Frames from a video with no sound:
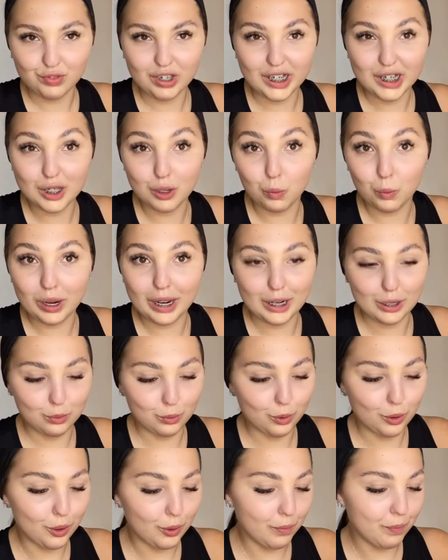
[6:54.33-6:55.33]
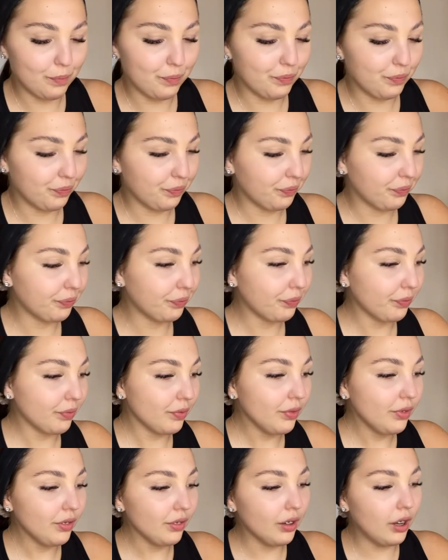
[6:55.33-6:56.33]
it's a weird one.
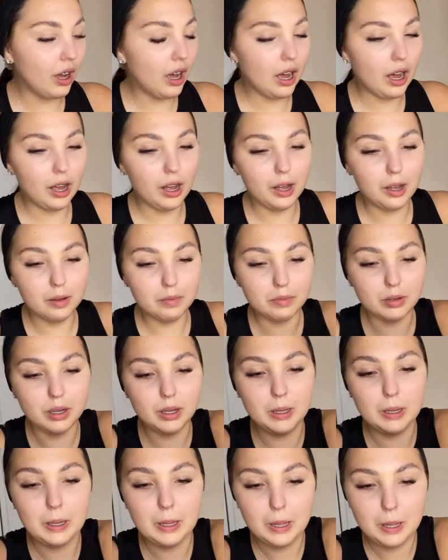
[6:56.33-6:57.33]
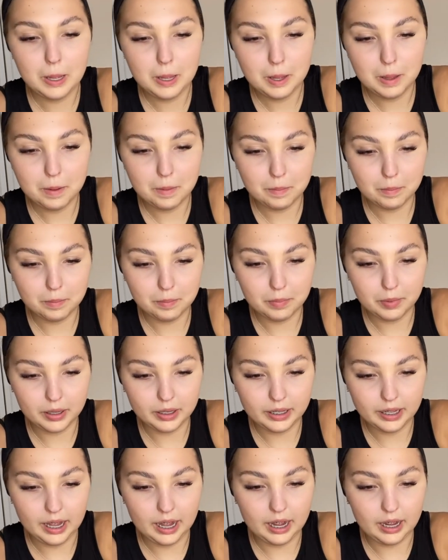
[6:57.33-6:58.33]
But
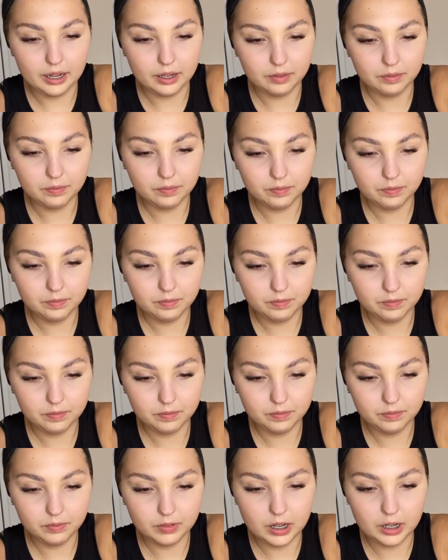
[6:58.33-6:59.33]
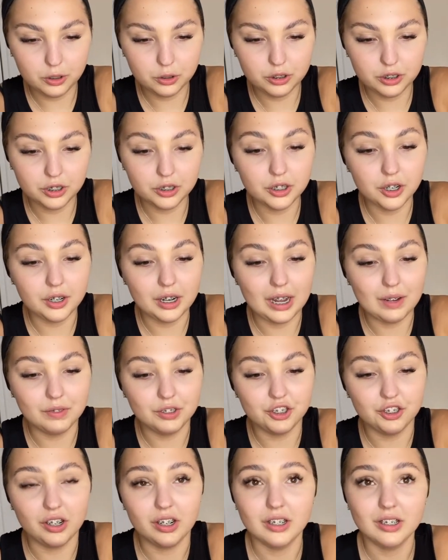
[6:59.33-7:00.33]
yeah, I also don't have a
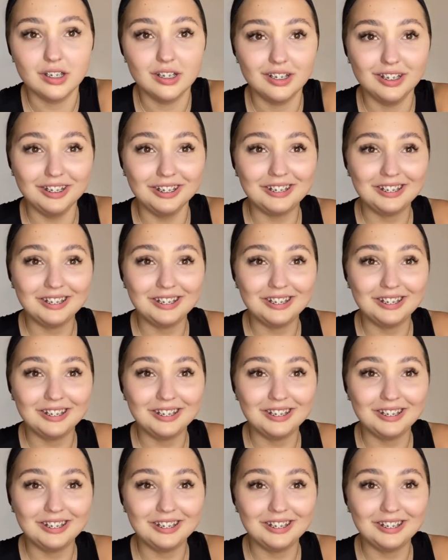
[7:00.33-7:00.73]
dress.